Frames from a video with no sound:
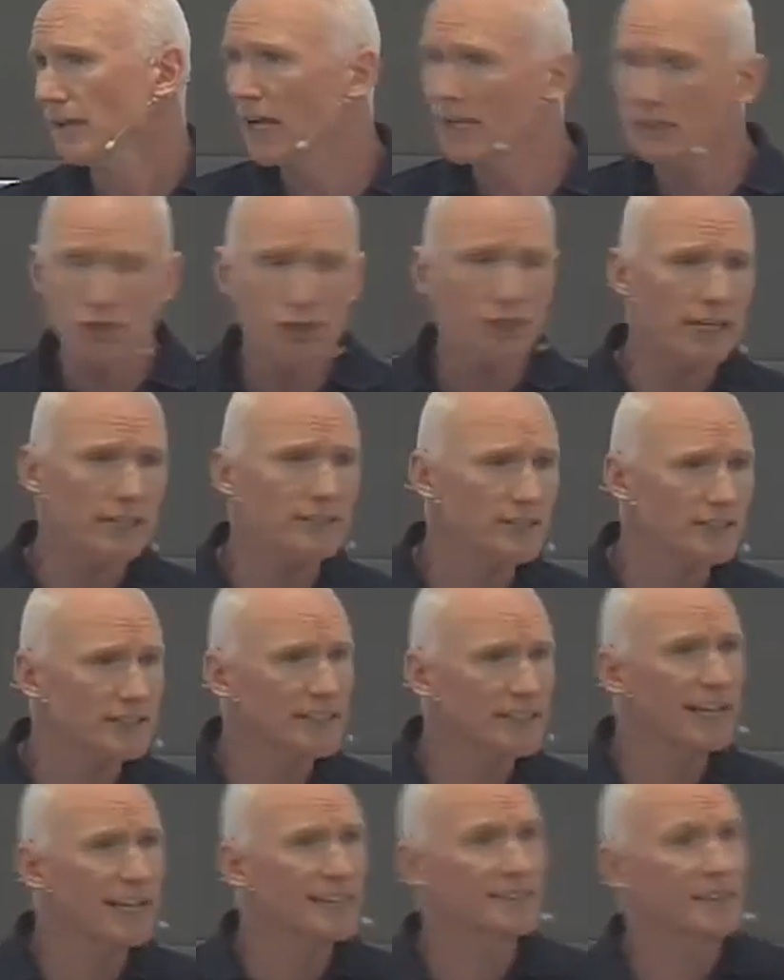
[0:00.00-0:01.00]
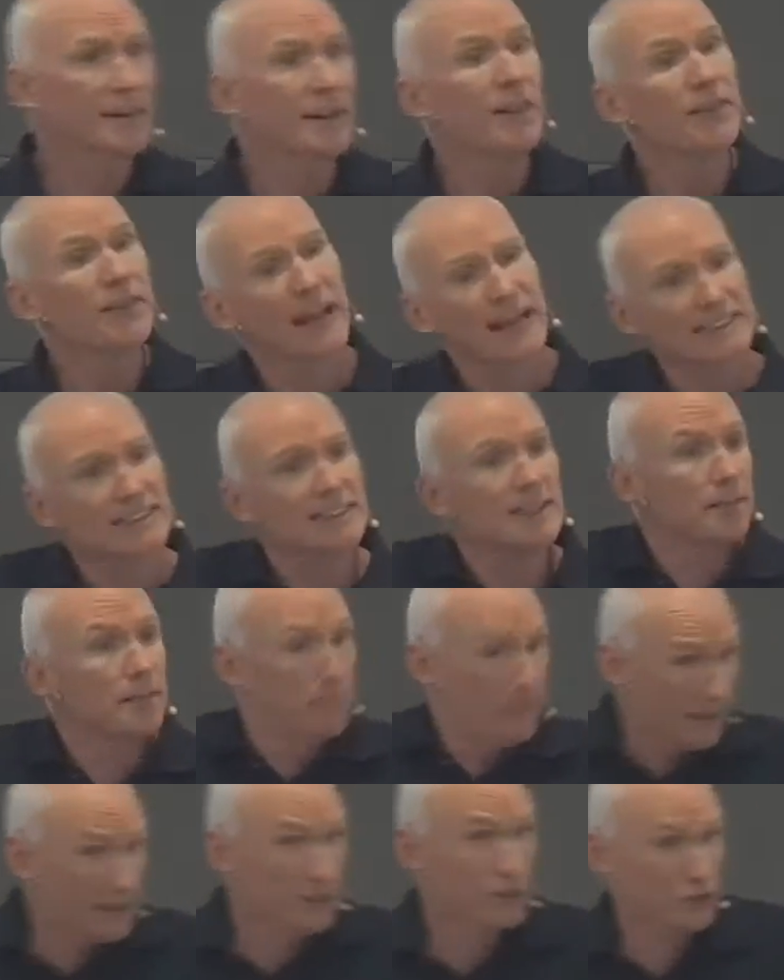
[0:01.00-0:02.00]
And Jesus says that's a
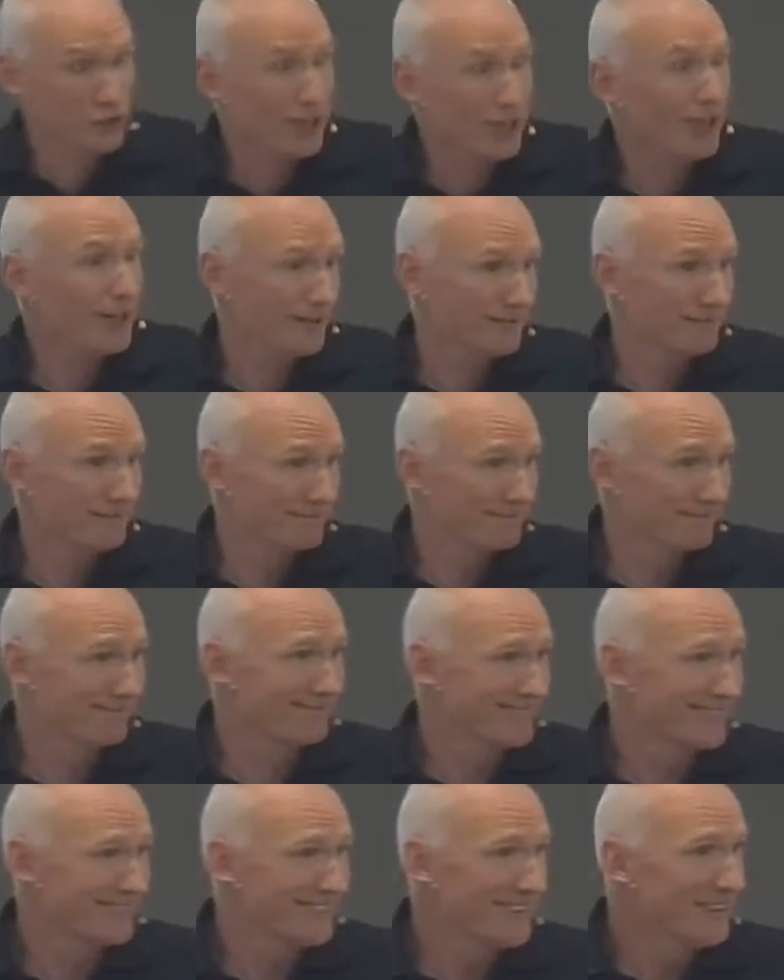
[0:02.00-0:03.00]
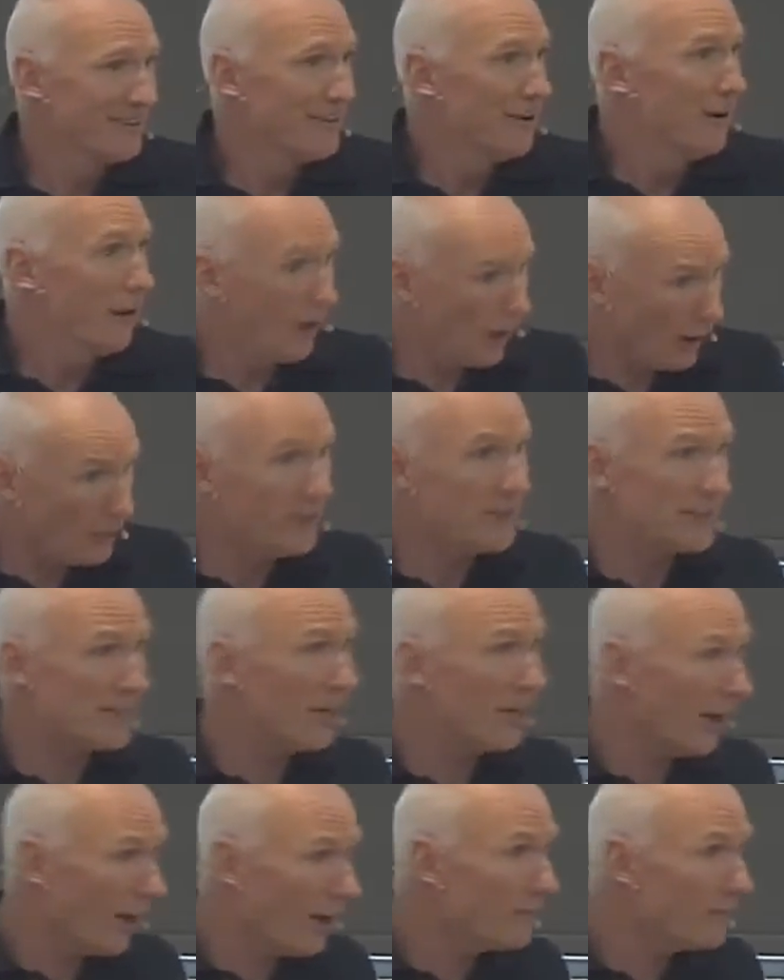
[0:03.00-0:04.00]
picture of
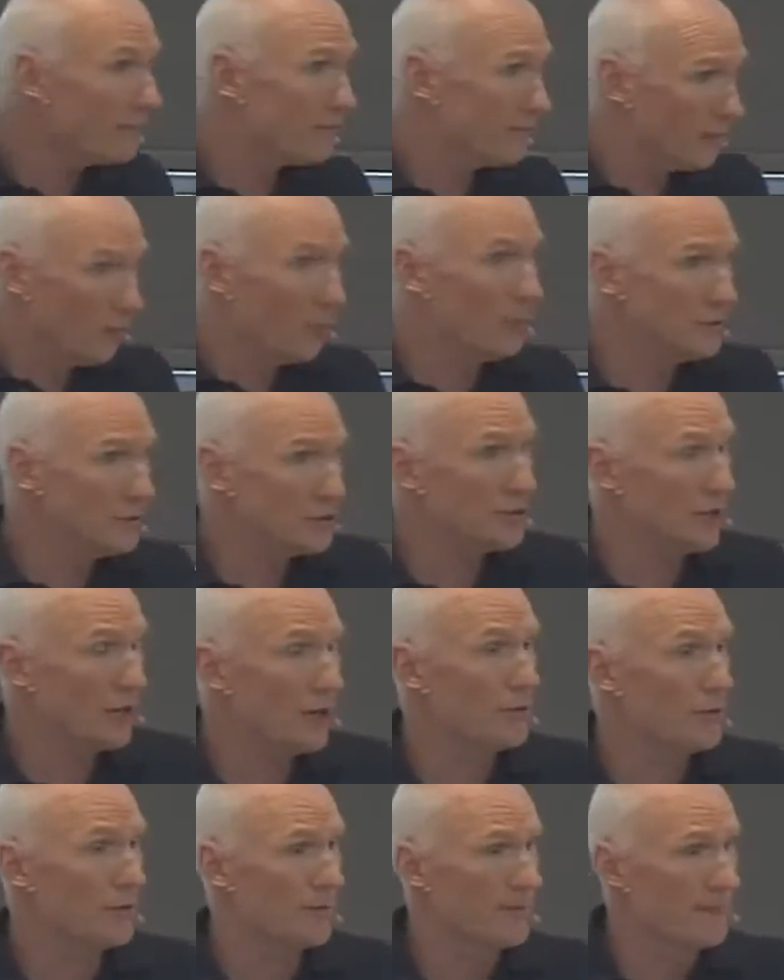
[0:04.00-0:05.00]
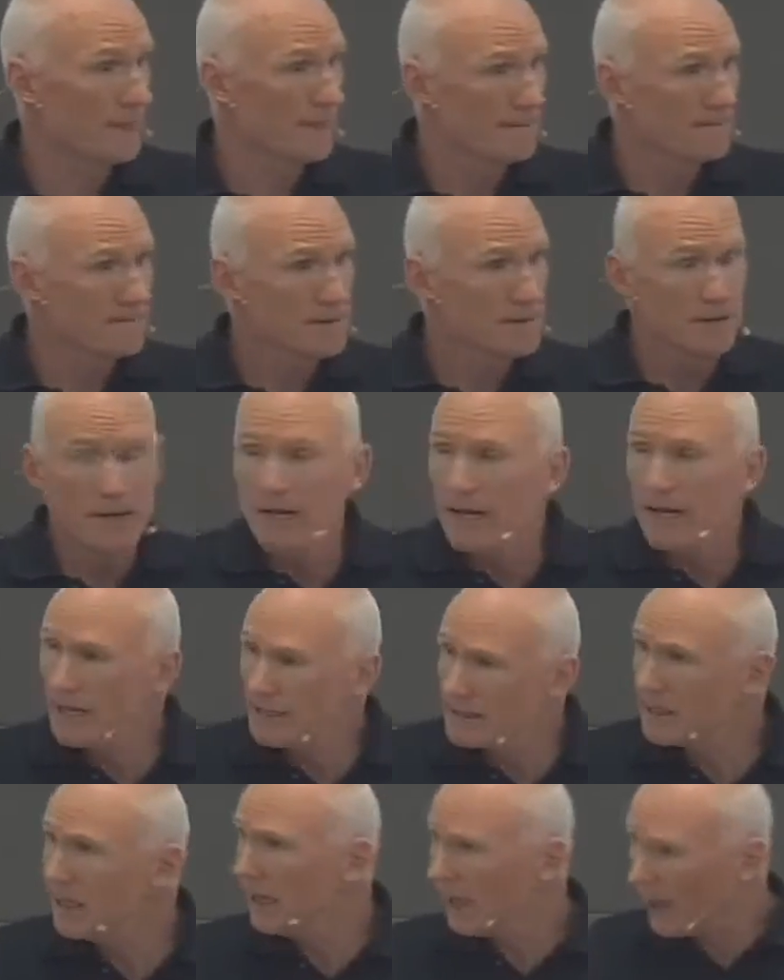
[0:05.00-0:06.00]
his love also.
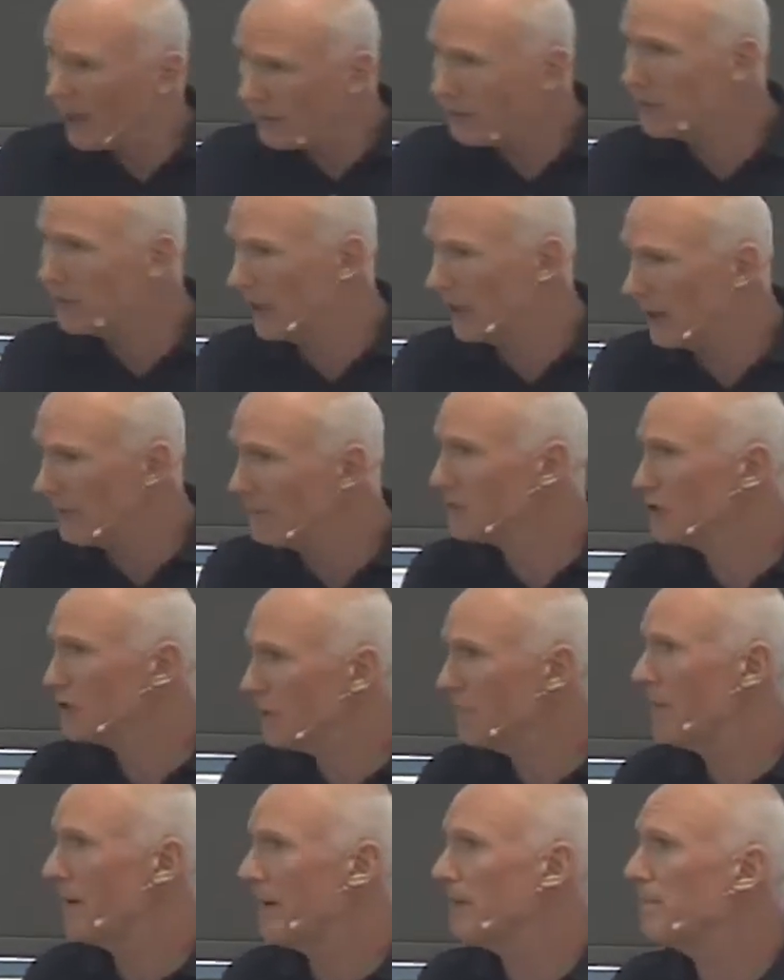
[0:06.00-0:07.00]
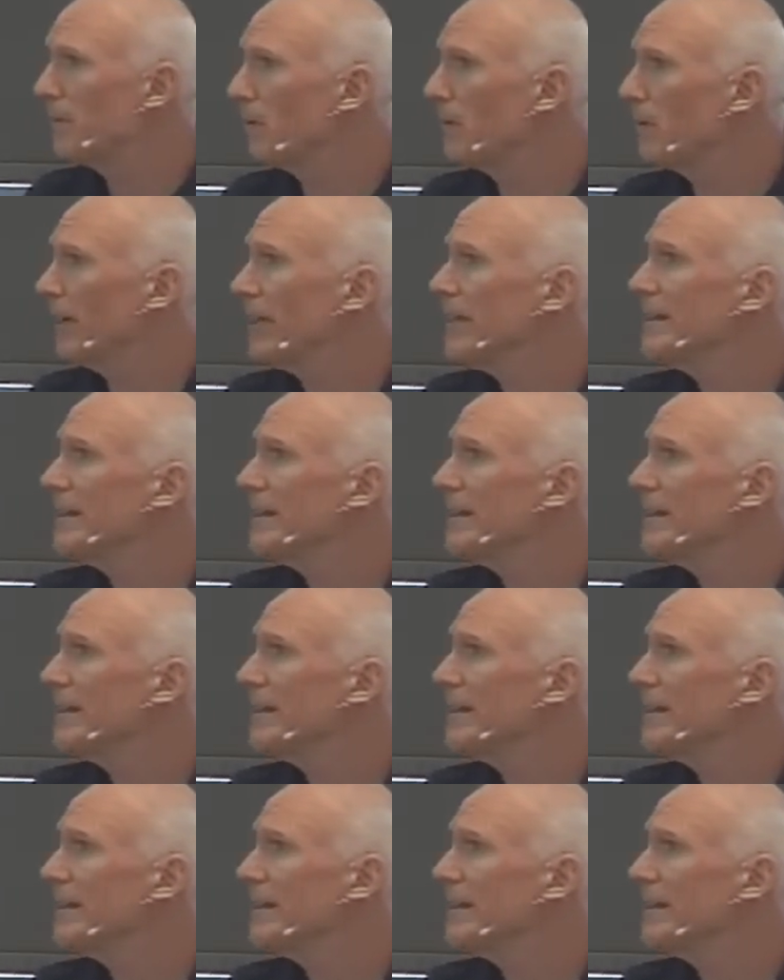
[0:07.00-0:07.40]
His love comes to people